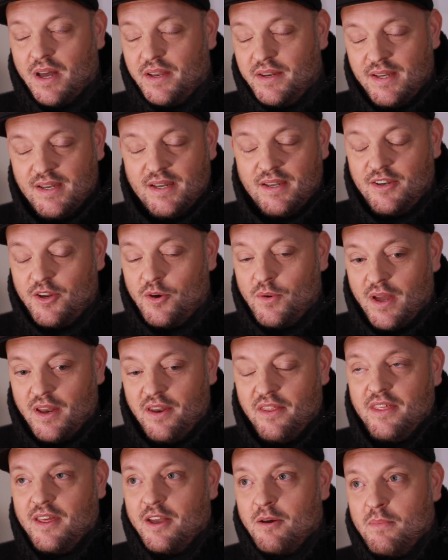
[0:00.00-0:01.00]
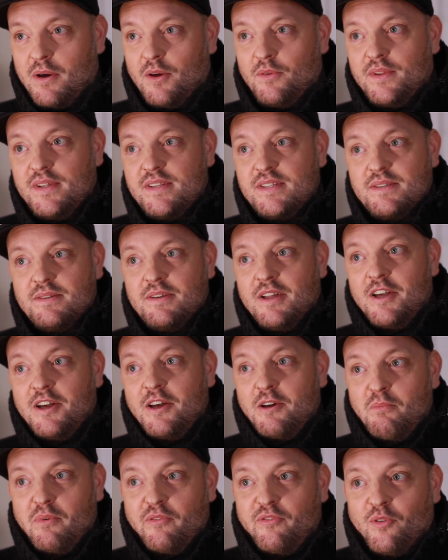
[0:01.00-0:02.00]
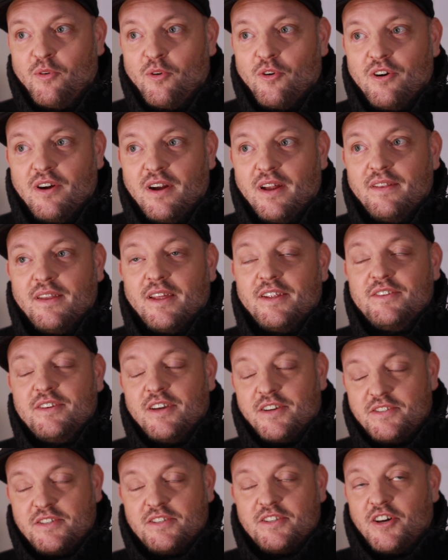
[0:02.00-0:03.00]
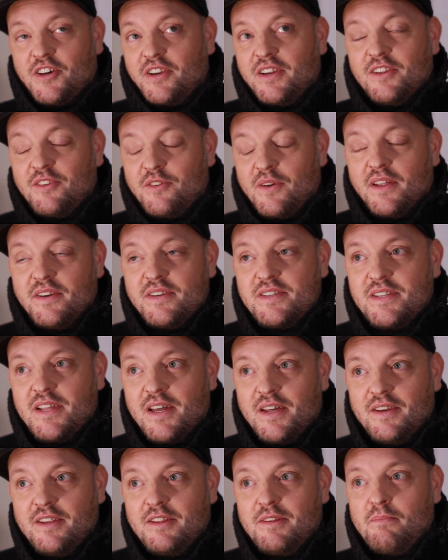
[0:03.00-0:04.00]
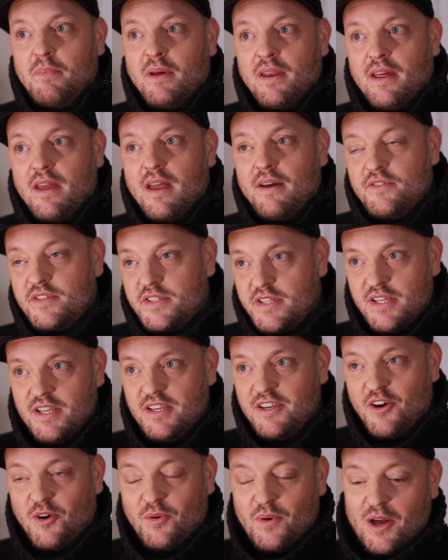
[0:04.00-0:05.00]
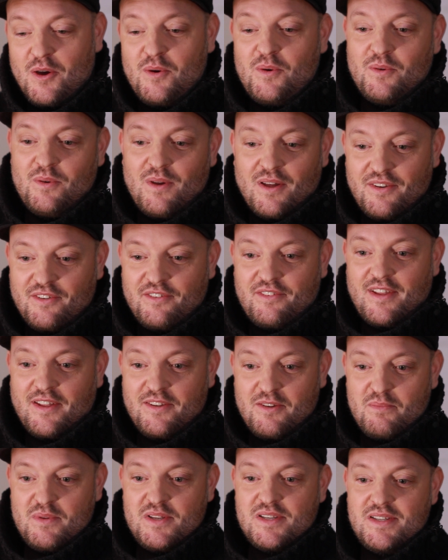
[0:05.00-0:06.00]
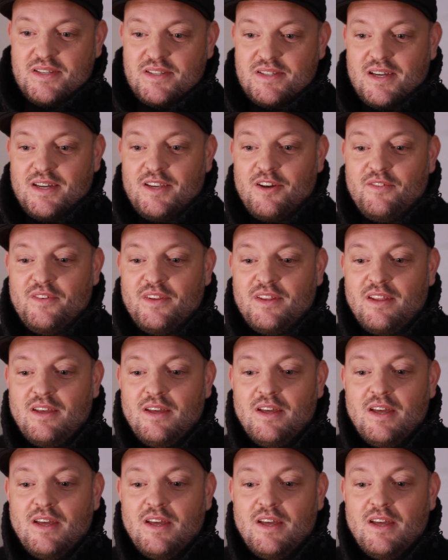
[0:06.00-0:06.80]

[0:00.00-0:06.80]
I didn't know anything about this before, and I'm just starting to understand it, but I have a CEO now who understands the business side of it.